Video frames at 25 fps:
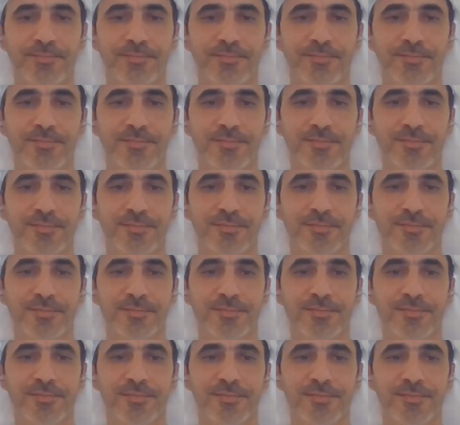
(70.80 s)

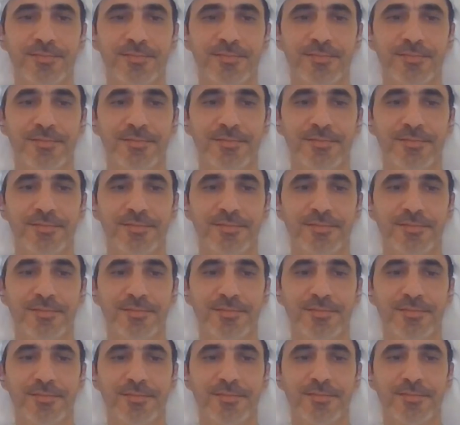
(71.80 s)

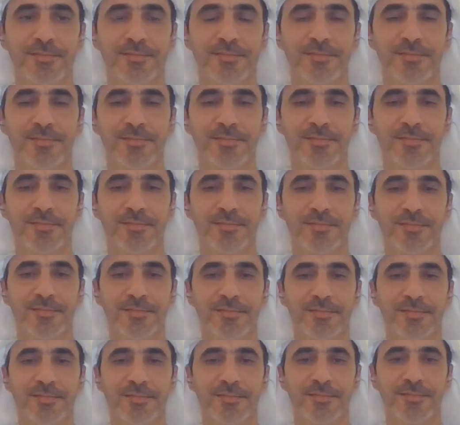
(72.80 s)

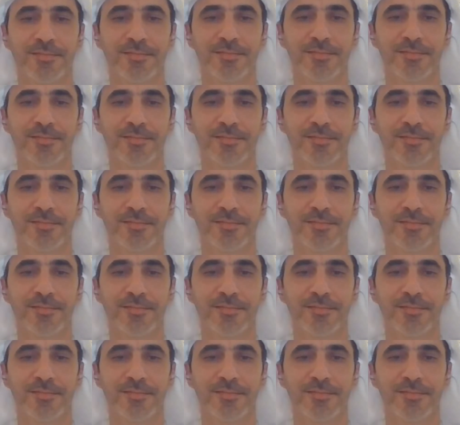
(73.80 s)
The person shown says nothing.